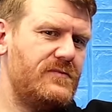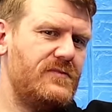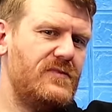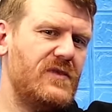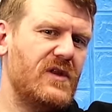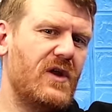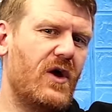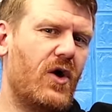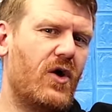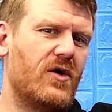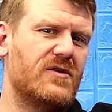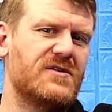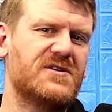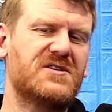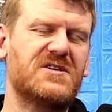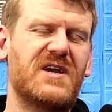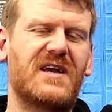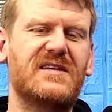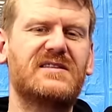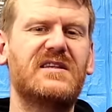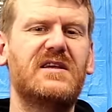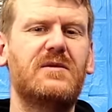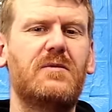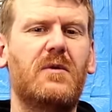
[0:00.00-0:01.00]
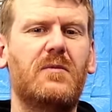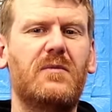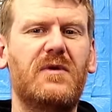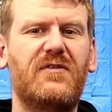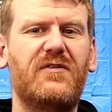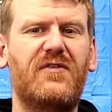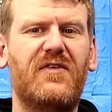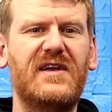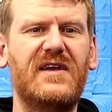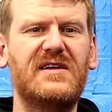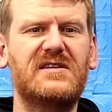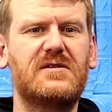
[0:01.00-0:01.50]
on Saturday when we
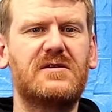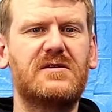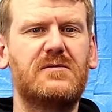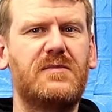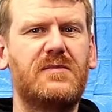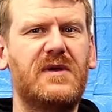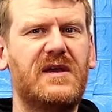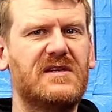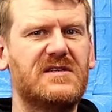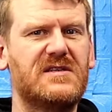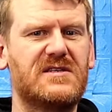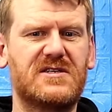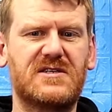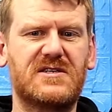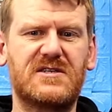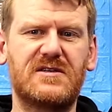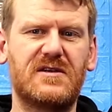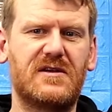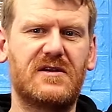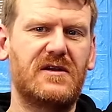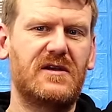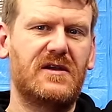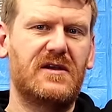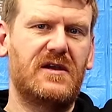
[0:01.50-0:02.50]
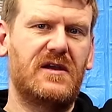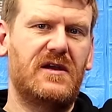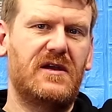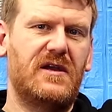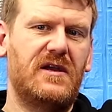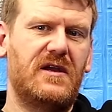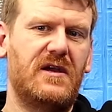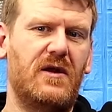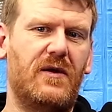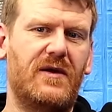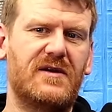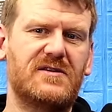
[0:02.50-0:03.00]
face them, because,
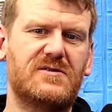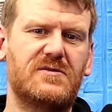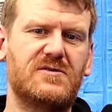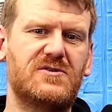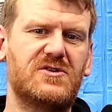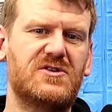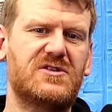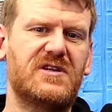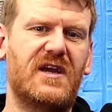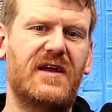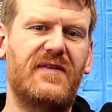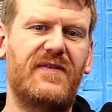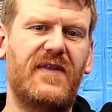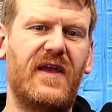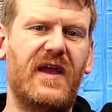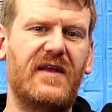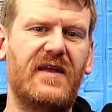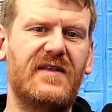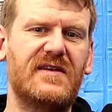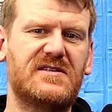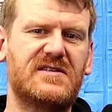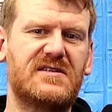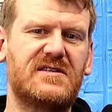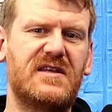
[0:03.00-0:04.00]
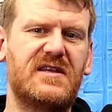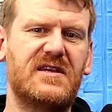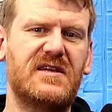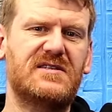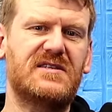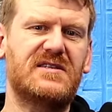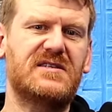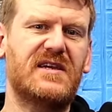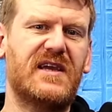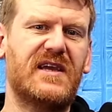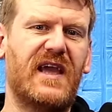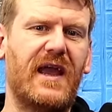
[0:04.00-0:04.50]
you know, as we just said there, this
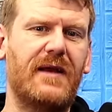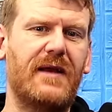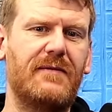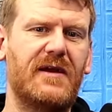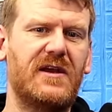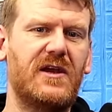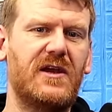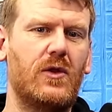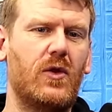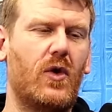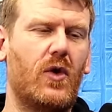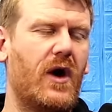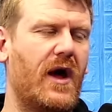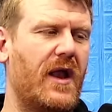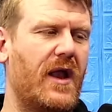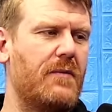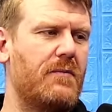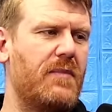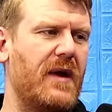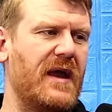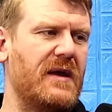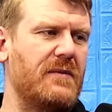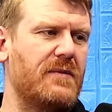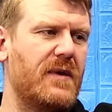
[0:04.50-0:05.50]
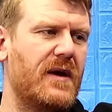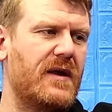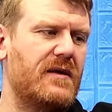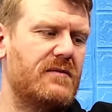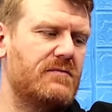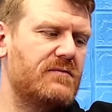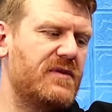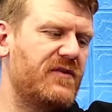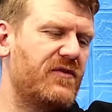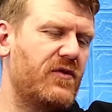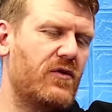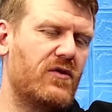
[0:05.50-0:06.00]
is a game that you look at on paper
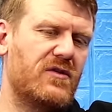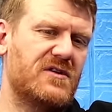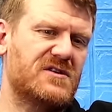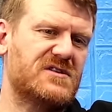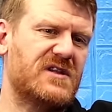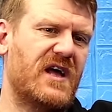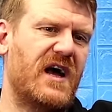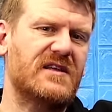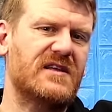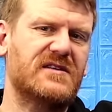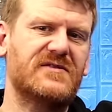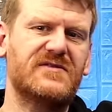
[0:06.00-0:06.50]
and before the start of the